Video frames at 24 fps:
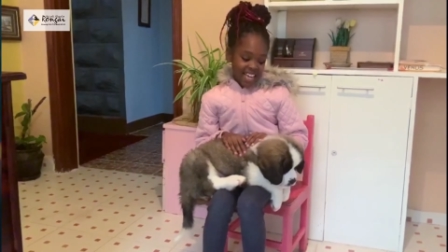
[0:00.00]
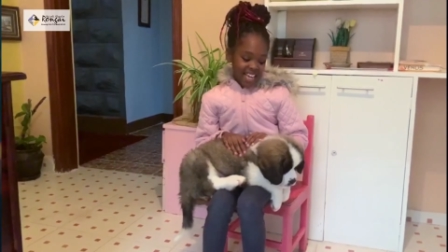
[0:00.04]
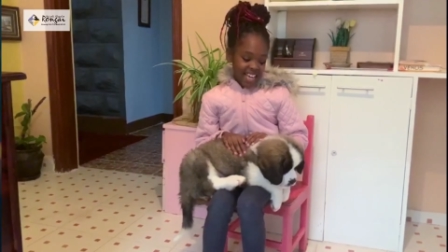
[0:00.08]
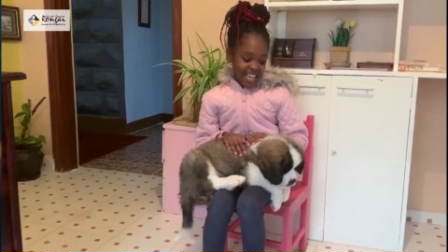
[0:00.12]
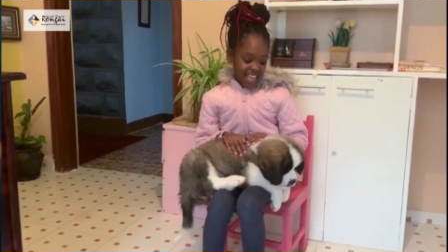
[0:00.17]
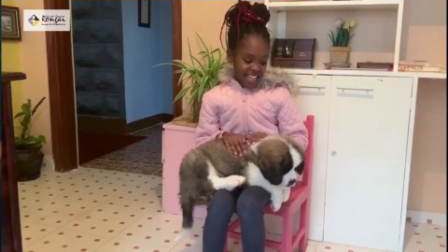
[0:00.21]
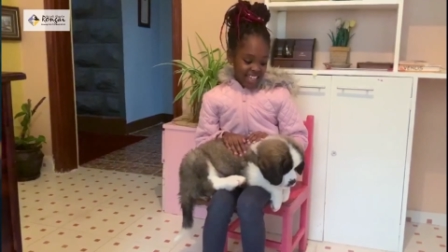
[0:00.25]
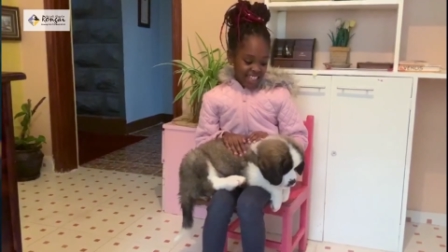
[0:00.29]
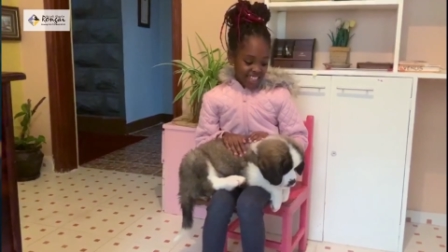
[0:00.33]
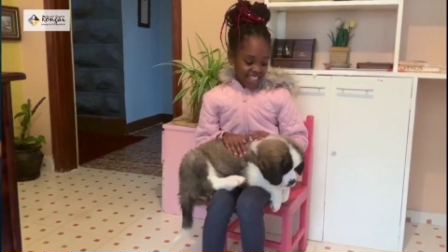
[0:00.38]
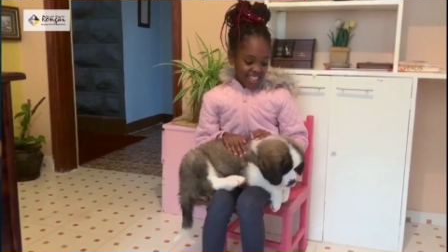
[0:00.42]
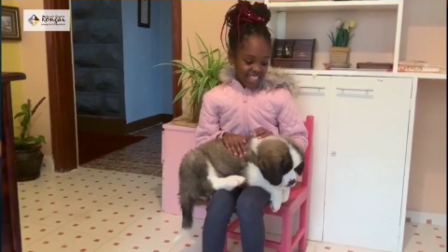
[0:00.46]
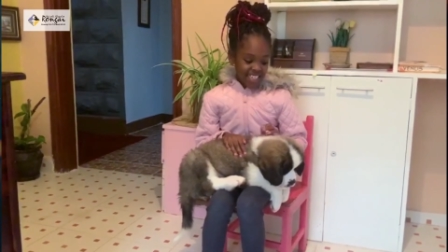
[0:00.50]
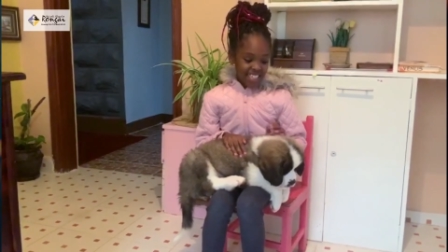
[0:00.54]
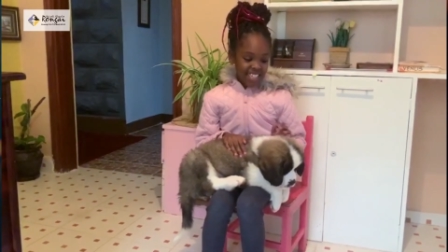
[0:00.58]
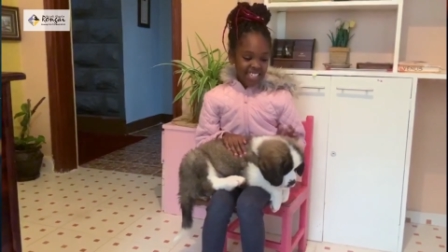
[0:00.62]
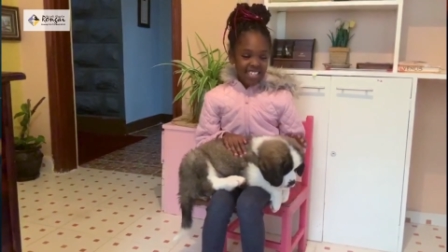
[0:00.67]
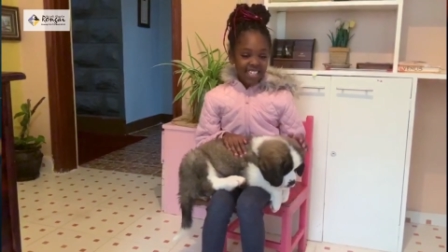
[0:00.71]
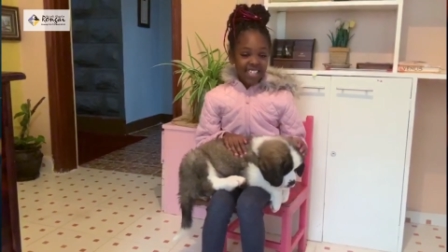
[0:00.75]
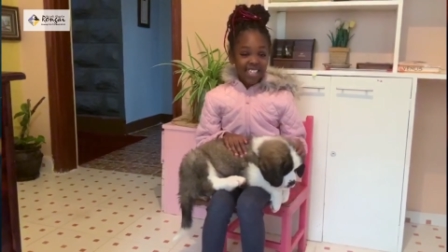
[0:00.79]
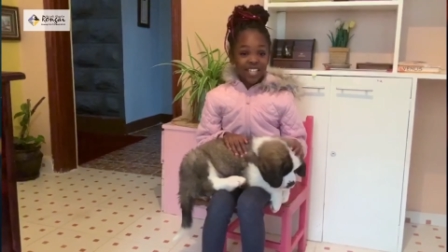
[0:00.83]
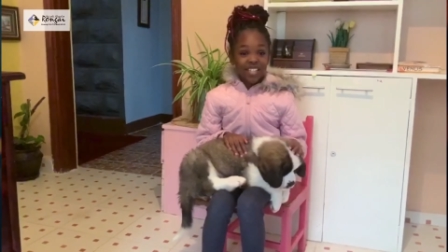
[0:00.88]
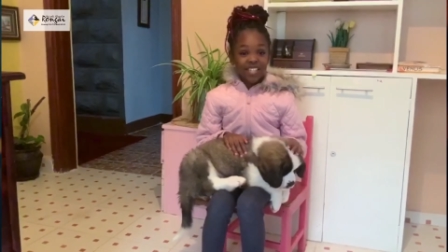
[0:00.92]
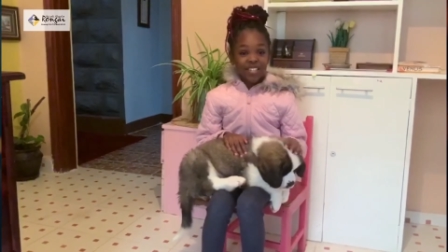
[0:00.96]
and this
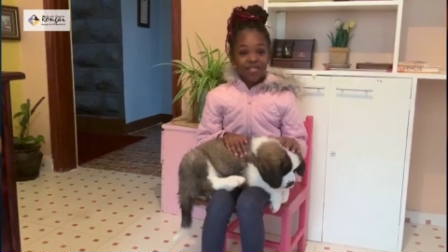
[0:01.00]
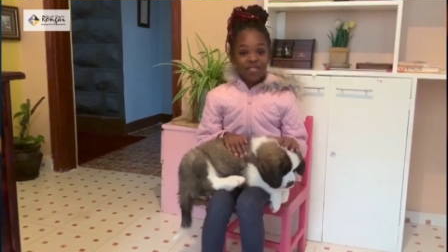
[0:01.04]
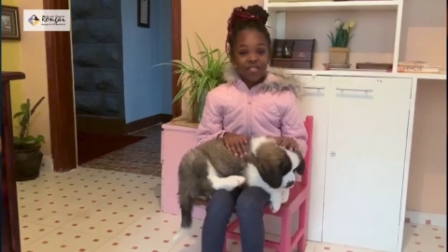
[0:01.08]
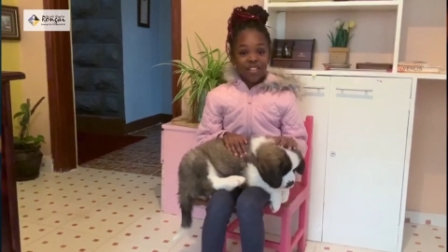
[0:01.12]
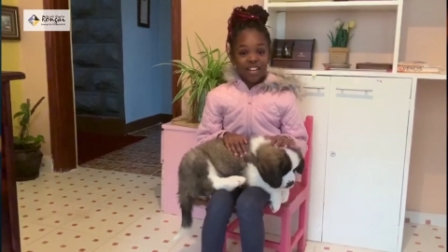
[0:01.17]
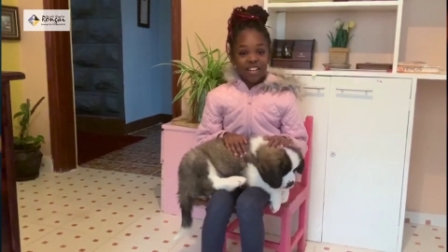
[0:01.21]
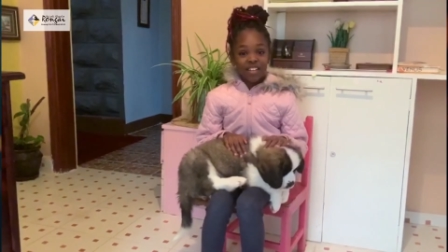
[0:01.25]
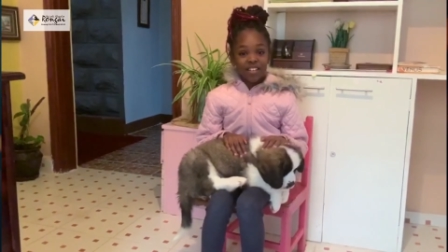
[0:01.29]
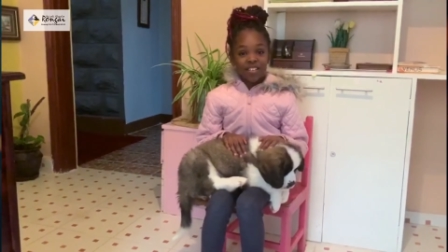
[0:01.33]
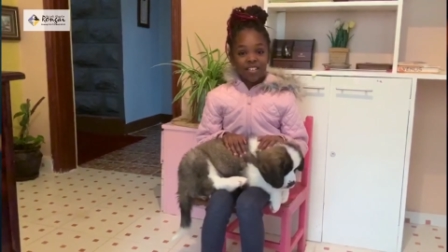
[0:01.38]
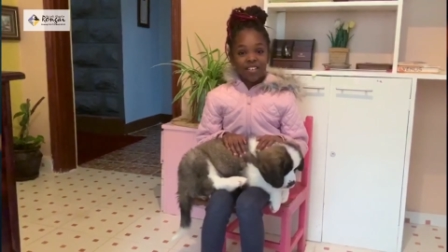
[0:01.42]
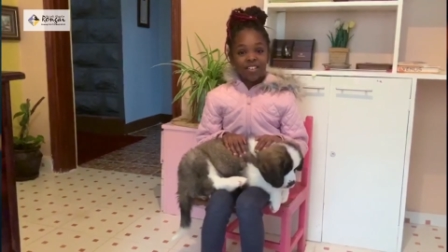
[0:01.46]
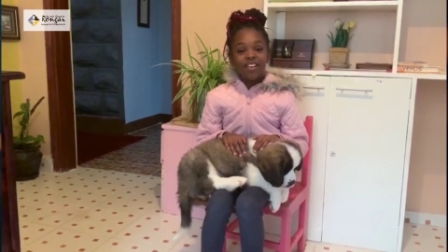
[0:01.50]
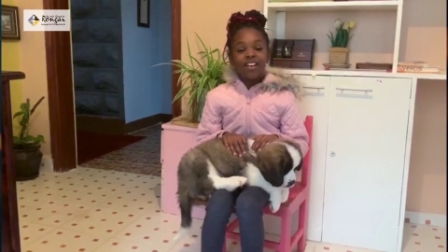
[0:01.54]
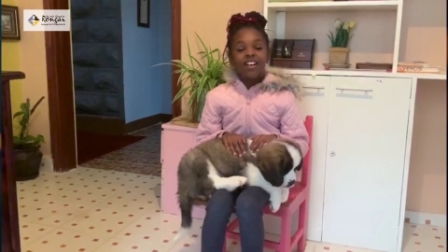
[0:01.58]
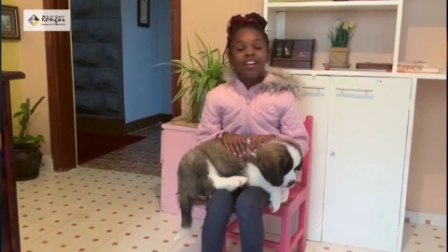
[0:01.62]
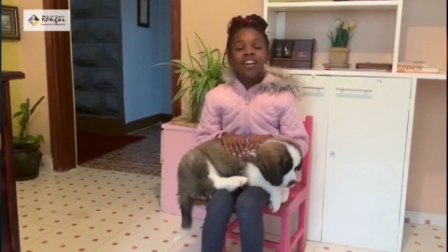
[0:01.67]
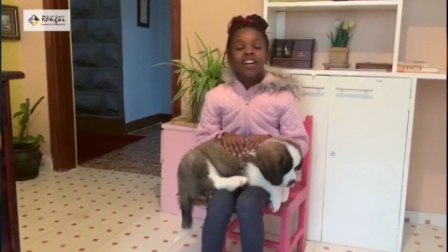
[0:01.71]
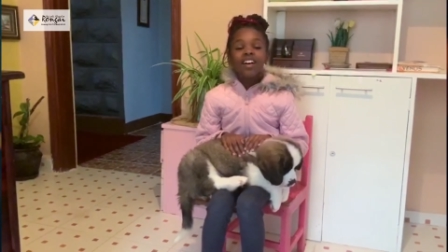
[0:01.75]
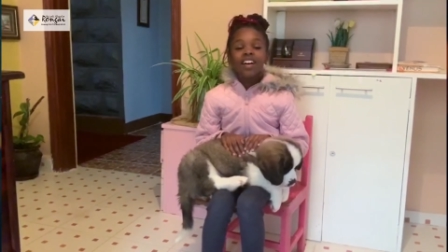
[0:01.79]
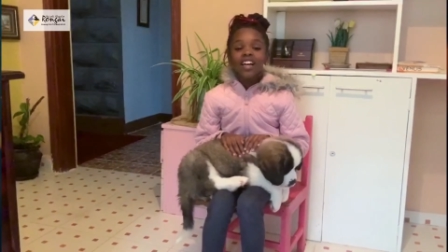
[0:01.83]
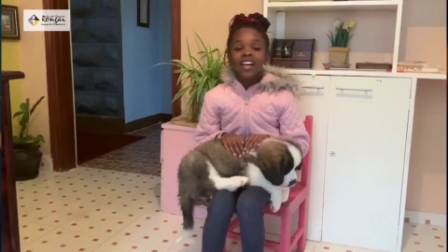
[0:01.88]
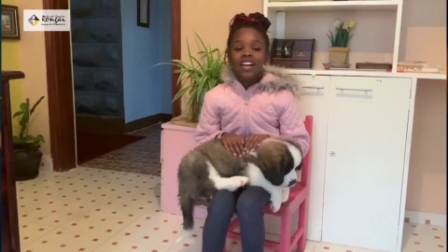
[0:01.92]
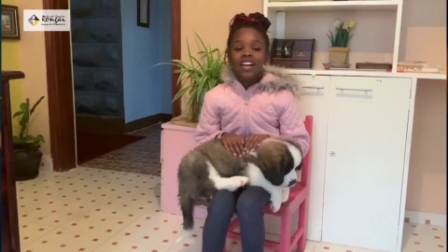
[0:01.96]
is my dog.